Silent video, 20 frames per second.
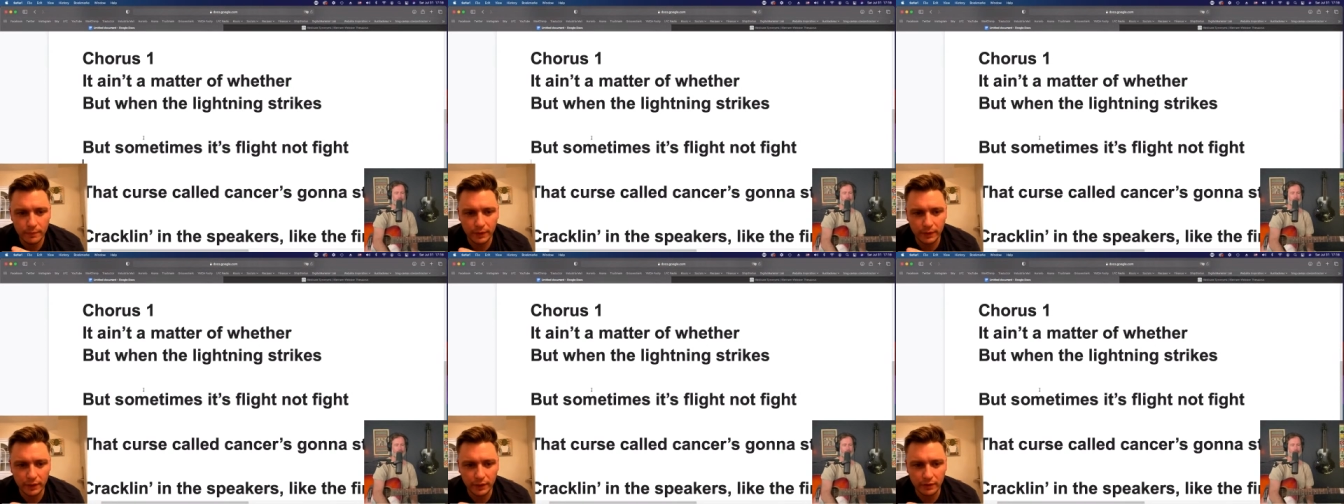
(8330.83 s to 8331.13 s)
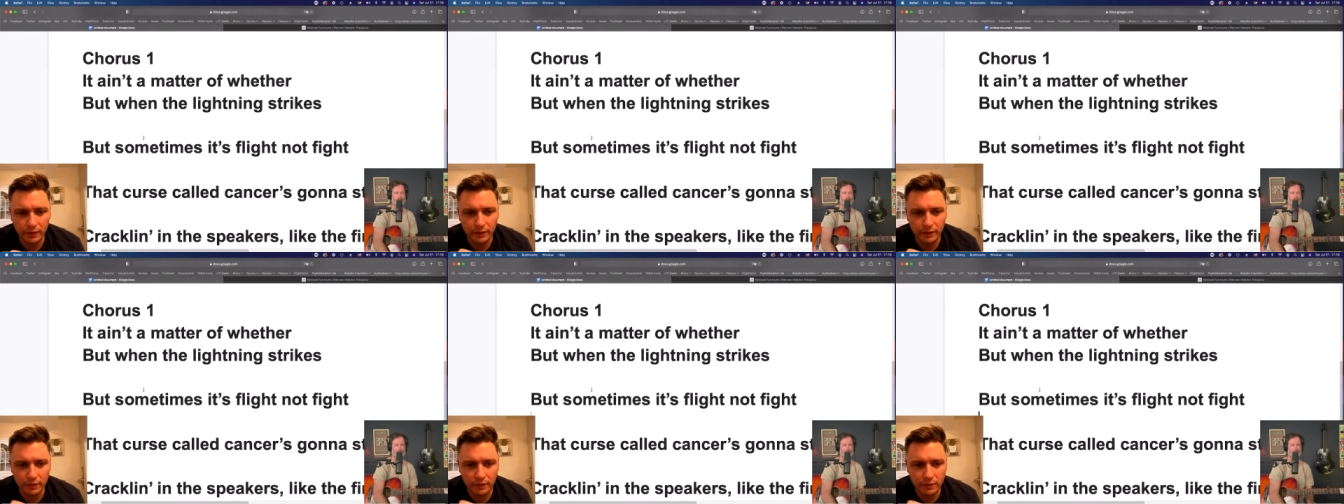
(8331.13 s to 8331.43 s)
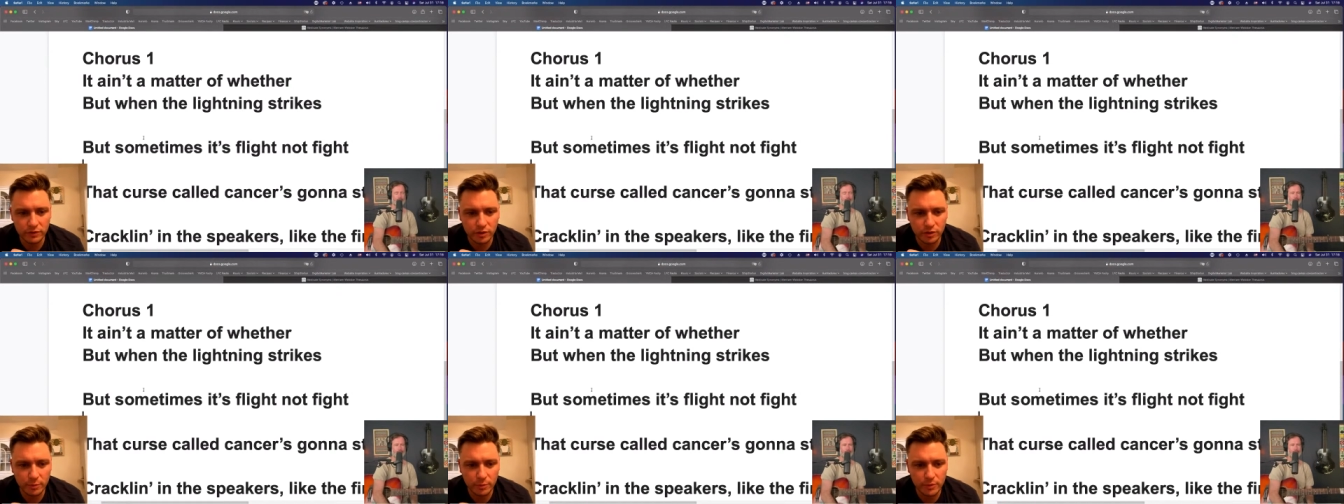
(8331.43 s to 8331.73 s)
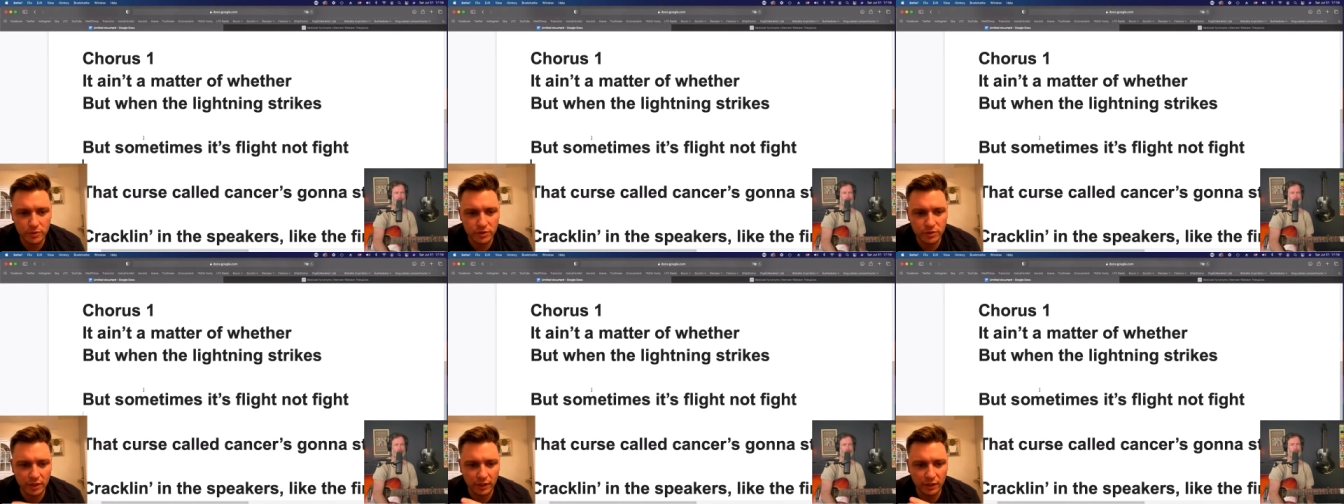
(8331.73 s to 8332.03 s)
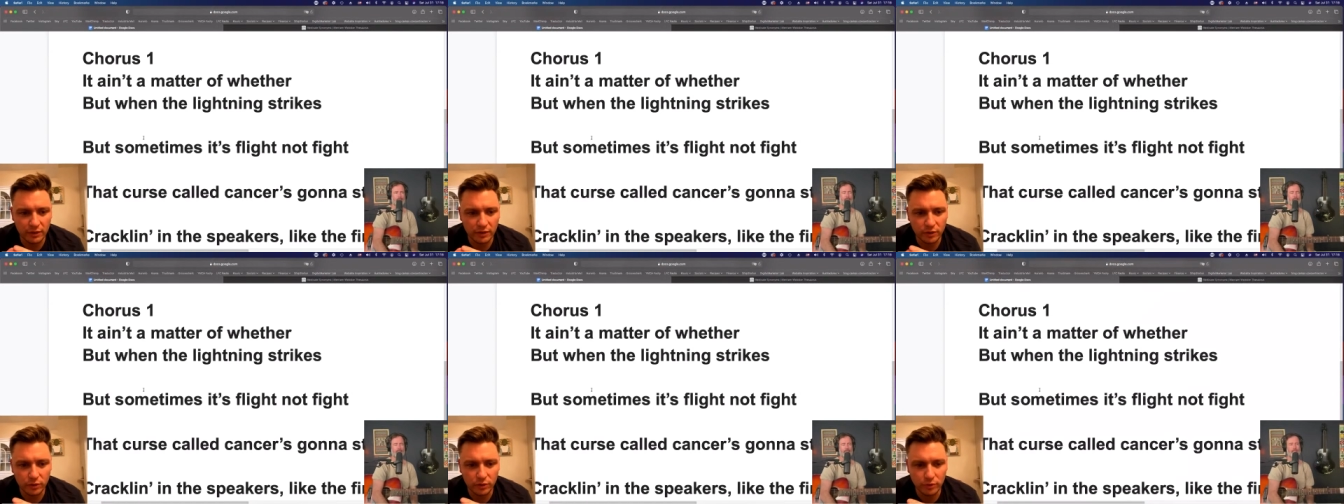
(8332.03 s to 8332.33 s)
like it's almost
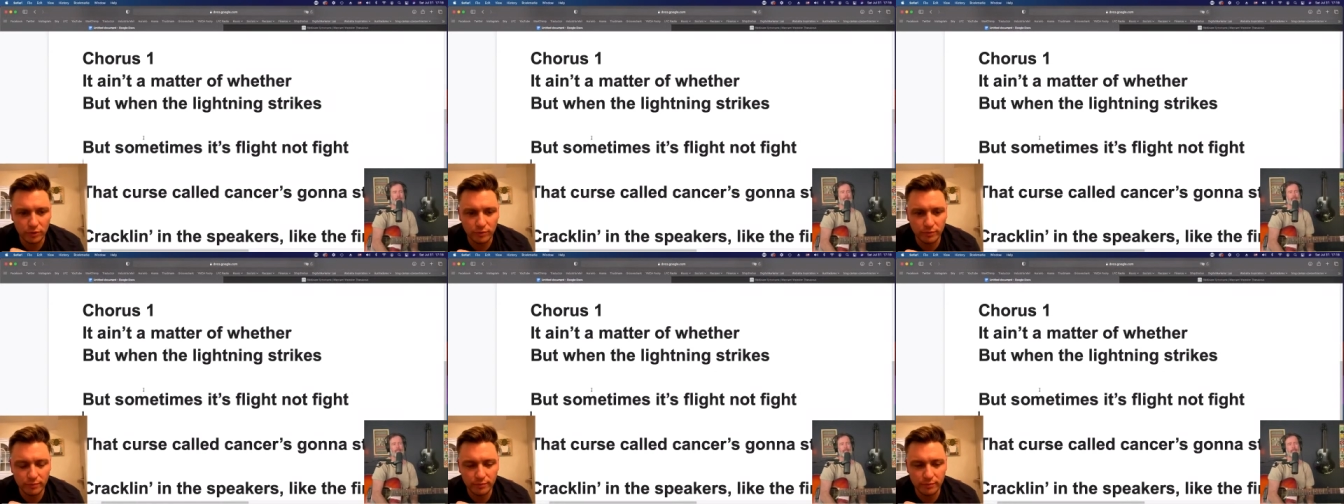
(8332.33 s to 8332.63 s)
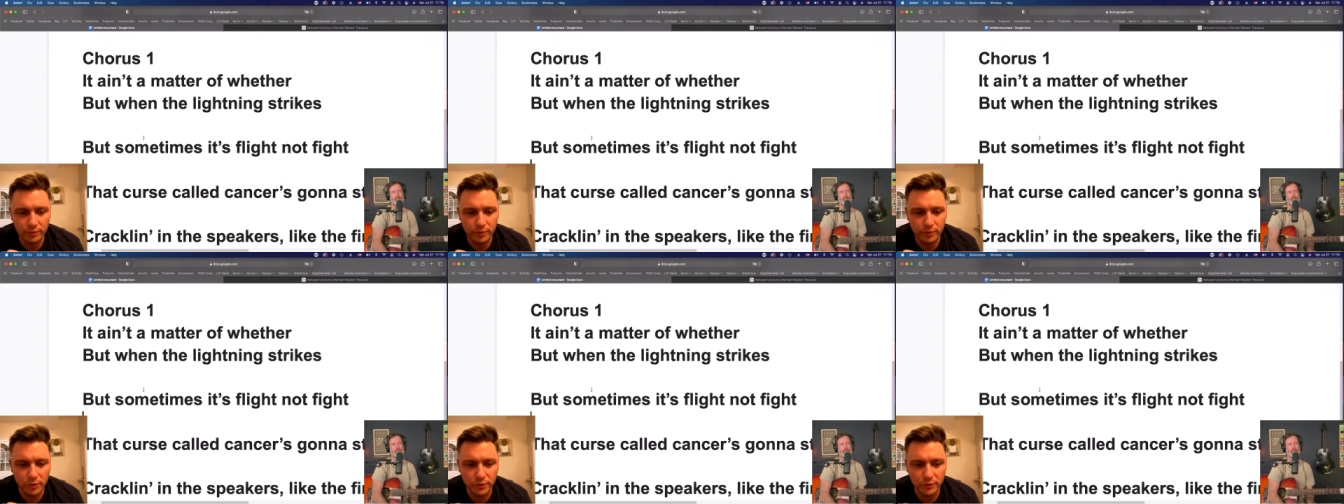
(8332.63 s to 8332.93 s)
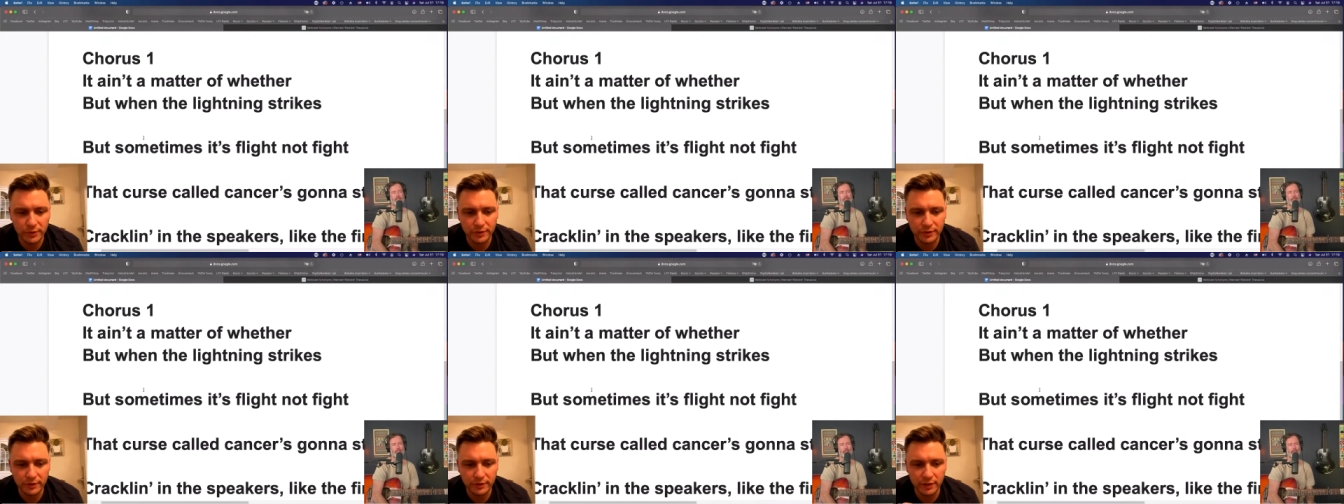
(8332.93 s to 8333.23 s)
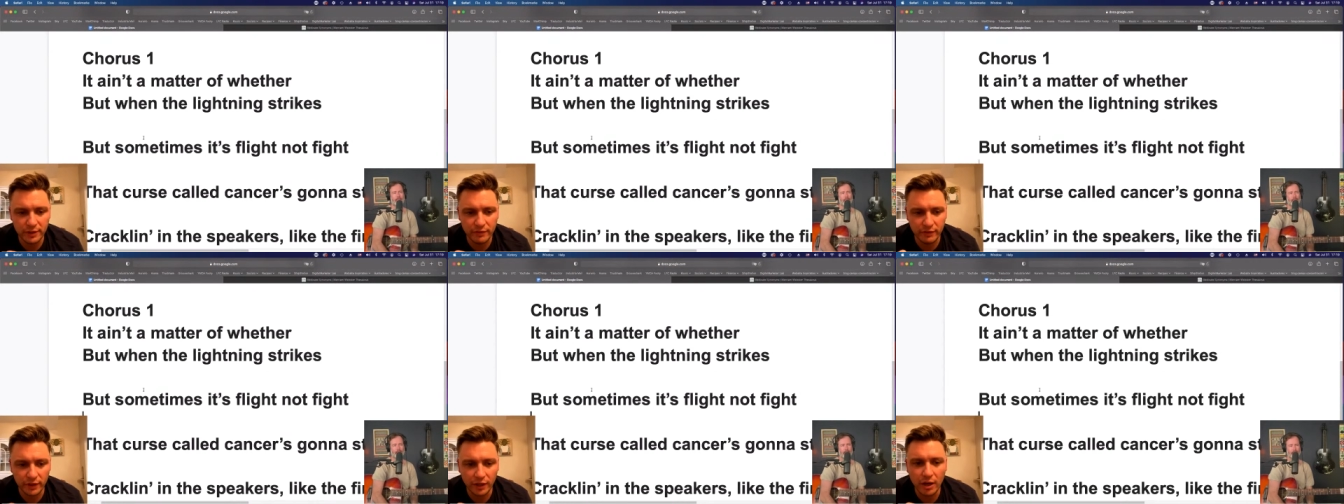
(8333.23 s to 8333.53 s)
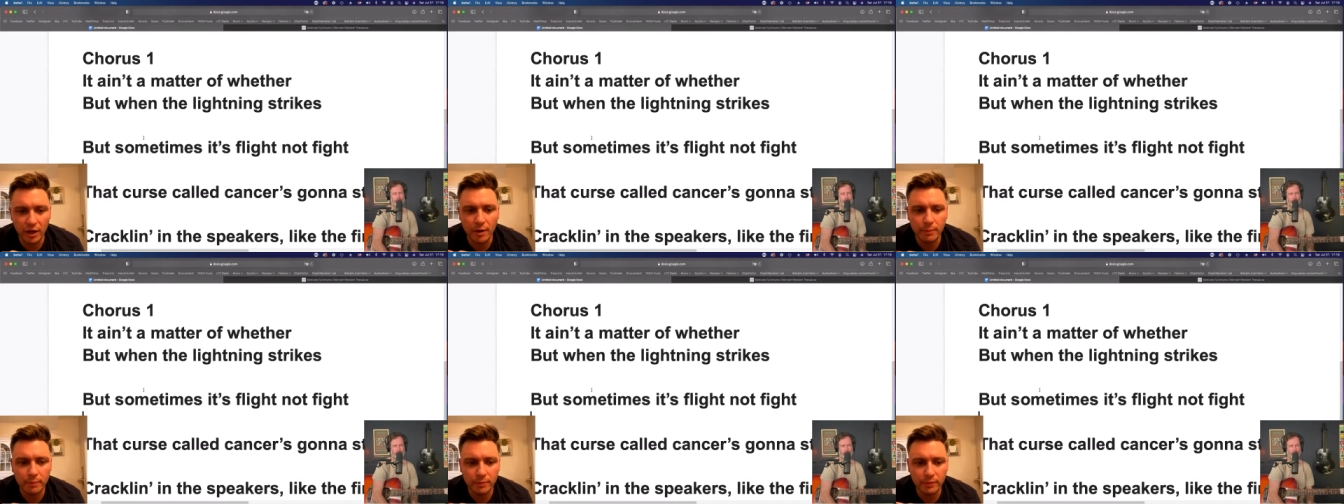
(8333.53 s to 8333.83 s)
like you're
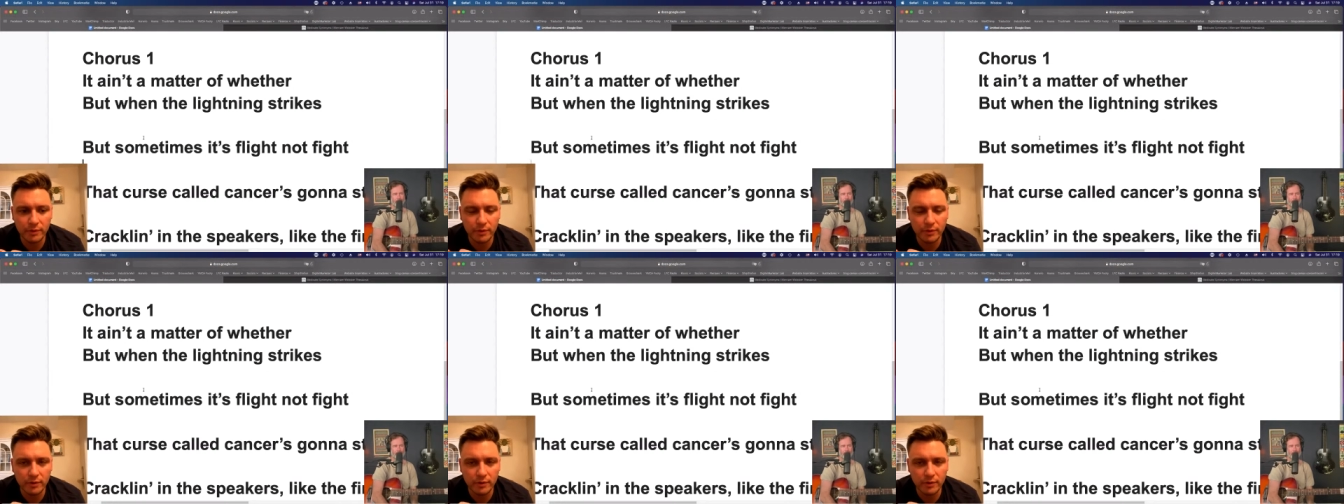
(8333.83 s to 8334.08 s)
giving up.